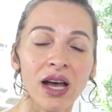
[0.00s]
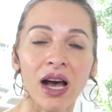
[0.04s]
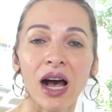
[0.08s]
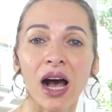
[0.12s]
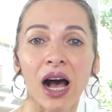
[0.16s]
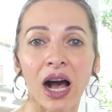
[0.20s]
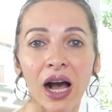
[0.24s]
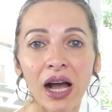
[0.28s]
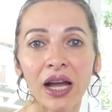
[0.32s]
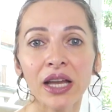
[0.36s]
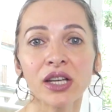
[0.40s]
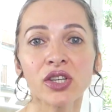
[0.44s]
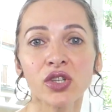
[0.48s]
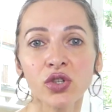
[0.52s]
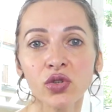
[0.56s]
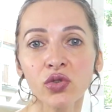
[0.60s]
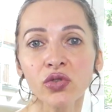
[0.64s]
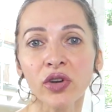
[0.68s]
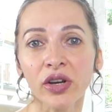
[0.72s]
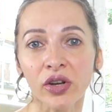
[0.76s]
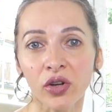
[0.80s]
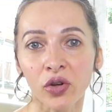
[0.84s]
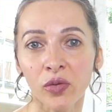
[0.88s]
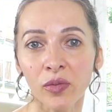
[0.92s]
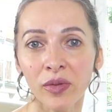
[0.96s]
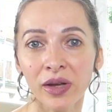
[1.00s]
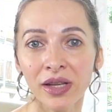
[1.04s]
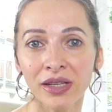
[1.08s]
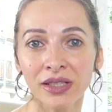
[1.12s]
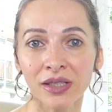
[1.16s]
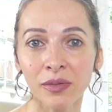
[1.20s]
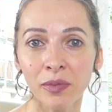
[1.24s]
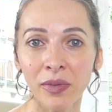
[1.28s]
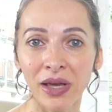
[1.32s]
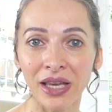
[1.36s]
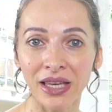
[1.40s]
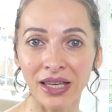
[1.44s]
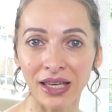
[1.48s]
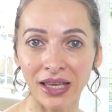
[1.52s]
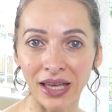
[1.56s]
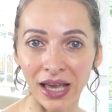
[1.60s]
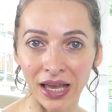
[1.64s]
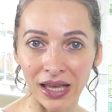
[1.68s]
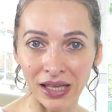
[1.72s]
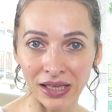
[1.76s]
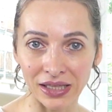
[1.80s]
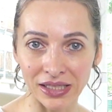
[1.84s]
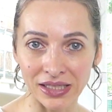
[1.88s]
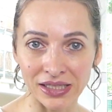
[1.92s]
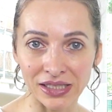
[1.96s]
I do recommend making
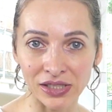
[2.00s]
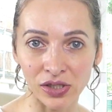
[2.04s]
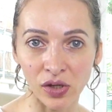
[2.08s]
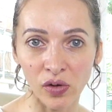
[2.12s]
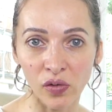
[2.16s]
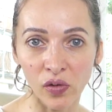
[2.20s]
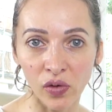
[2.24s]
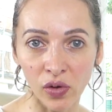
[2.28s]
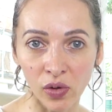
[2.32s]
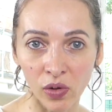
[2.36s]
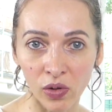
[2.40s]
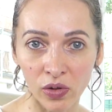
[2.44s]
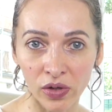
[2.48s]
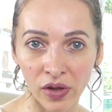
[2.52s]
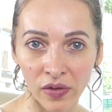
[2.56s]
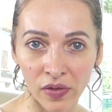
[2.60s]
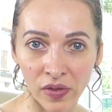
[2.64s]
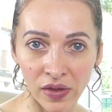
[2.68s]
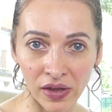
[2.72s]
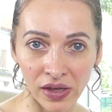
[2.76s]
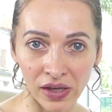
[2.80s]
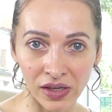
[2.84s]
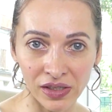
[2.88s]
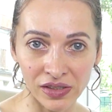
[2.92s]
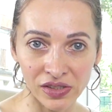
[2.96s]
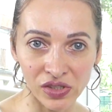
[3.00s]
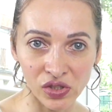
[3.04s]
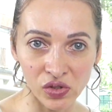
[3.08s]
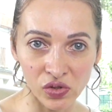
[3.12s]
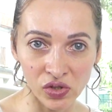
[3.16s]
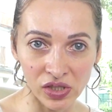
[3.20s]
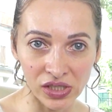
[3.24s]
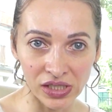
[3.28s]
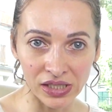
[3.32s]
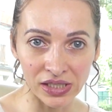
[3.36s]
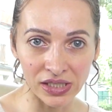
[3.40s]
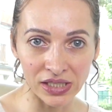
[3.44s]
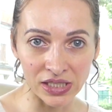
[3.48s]
a list of all the things you need,